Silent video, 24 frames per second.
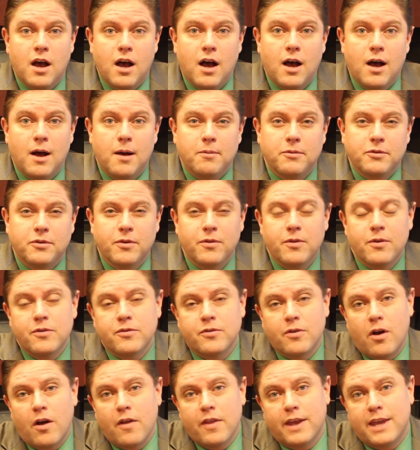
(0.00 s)
Um, so those
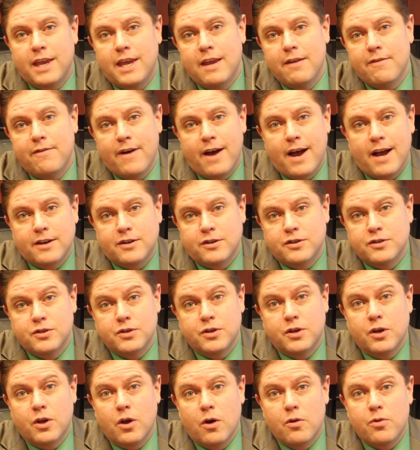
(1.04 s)
are all the key factors you
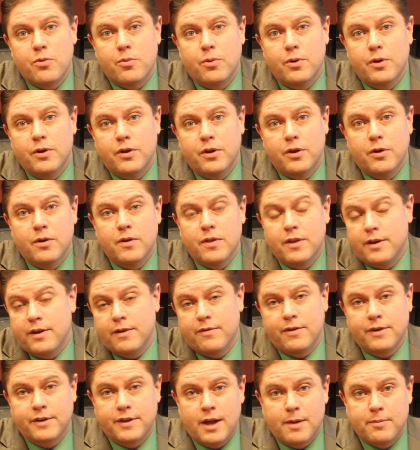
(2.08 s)
can go through and do, and the
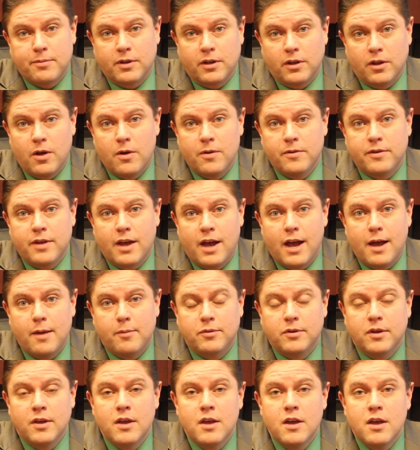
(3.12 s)
different types of loan
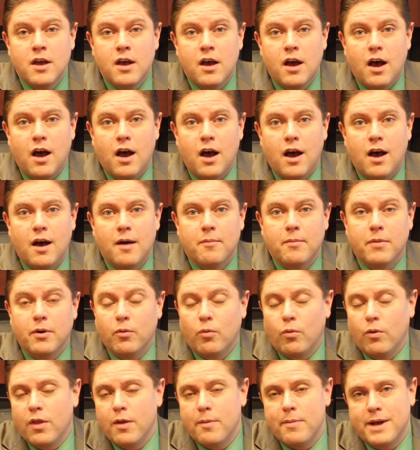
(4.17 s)
types. Uh, but
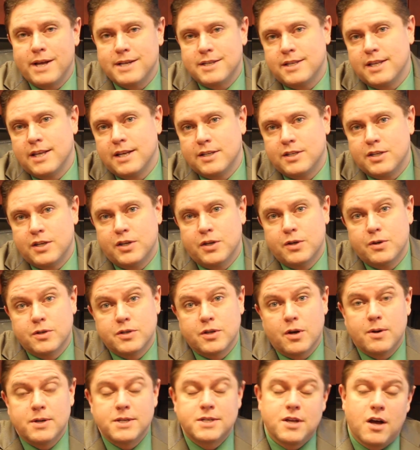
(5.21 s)
one of the best things to do is
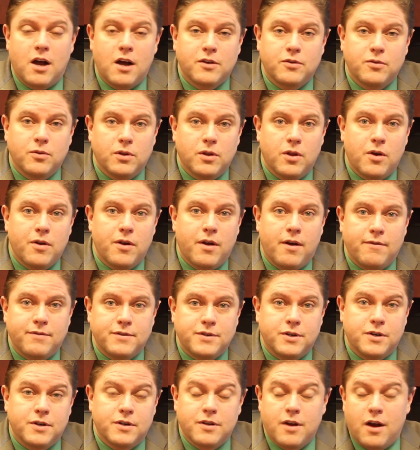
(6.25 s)
always talk to a loan
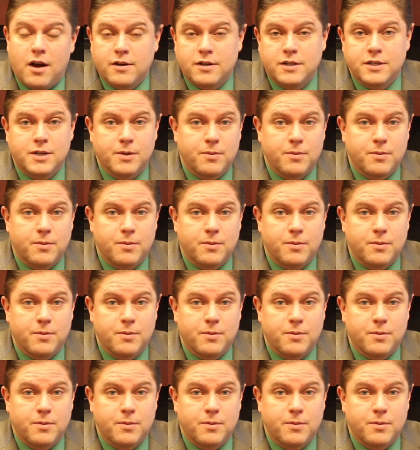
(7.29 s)
officer, talk to